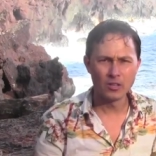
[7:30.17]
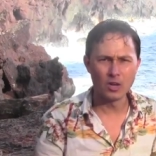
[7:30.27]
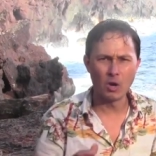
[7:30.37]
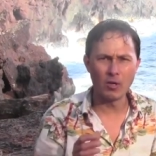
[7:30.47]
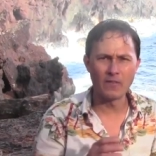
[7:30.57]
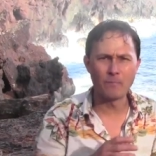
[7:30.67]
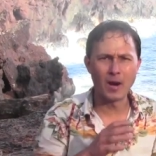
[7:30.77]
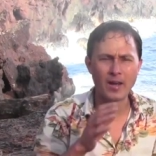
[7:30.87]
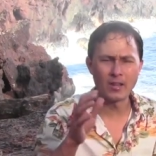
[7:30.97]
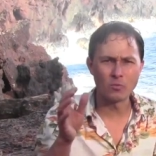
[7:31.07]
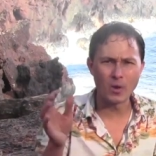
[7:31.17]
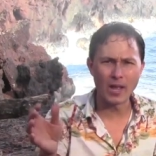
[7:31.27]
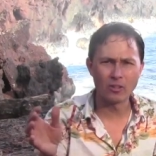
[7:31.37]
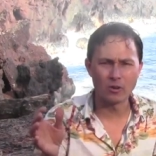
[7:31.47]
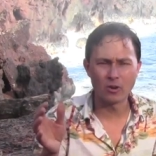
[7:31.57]
you know, if bought in
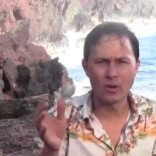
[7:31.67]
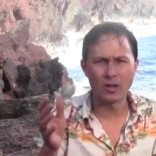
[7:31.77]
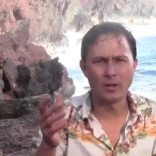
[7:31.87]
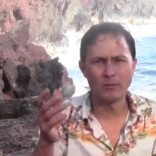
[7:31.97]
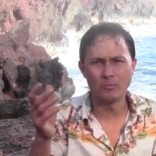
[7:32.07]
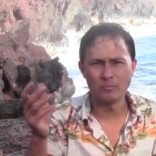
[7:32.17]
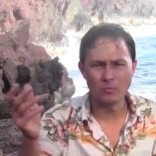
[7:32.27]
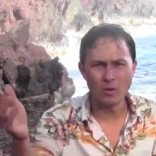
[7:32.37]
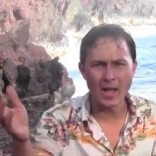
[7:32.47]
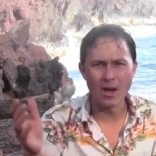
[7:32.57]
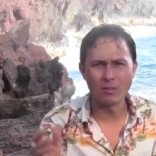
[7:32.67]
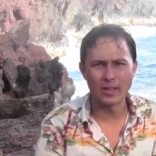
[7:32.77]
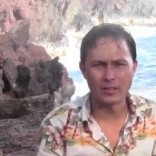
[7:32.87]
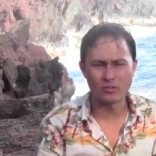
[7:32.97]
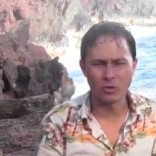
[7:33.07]
regular uh, outlets.